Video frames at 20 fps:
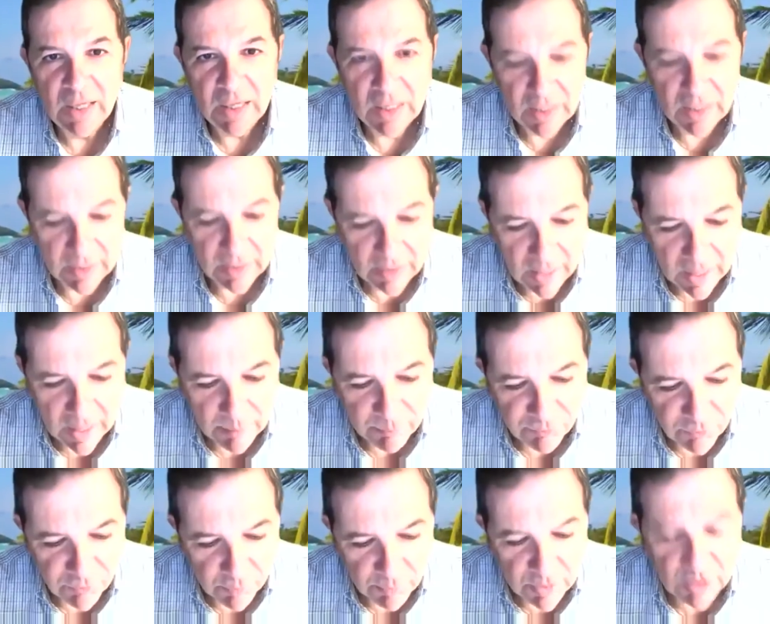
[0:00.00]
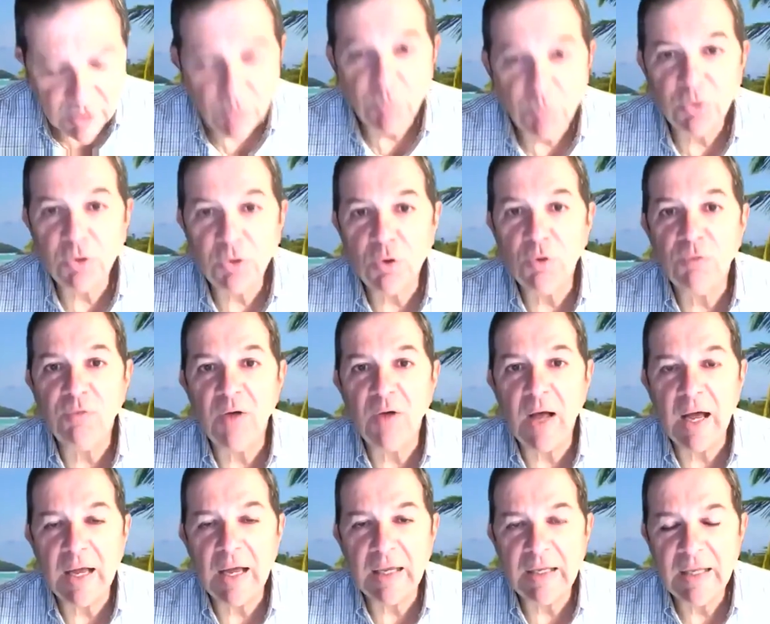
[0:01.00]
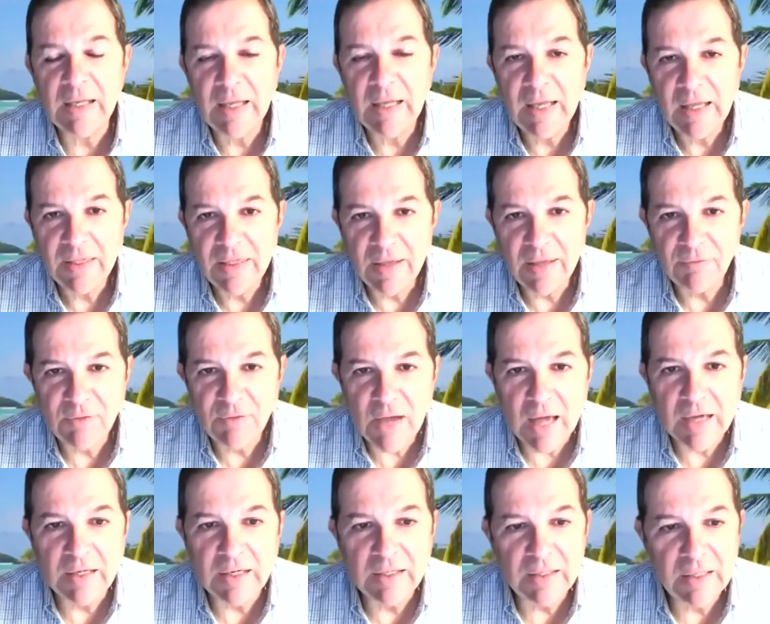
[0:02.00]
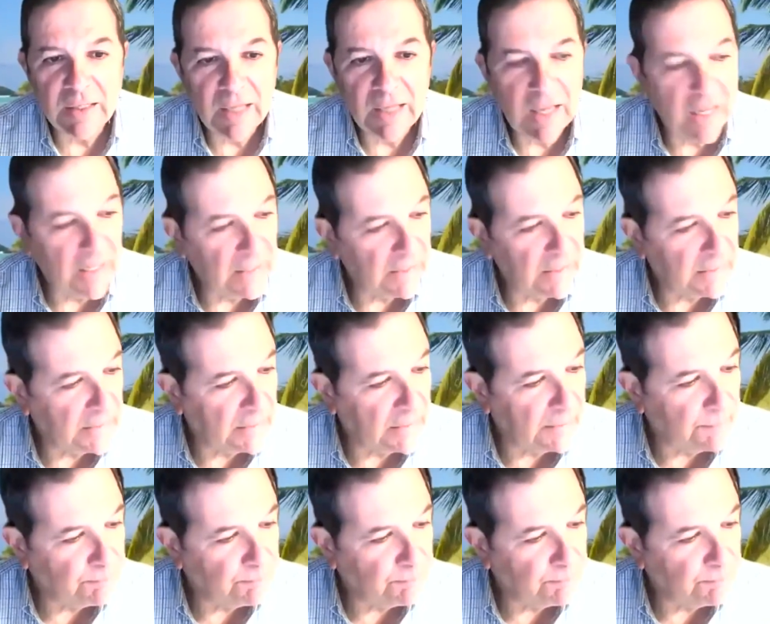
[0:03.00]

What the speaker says: I'm familiar with CUFI. They've got a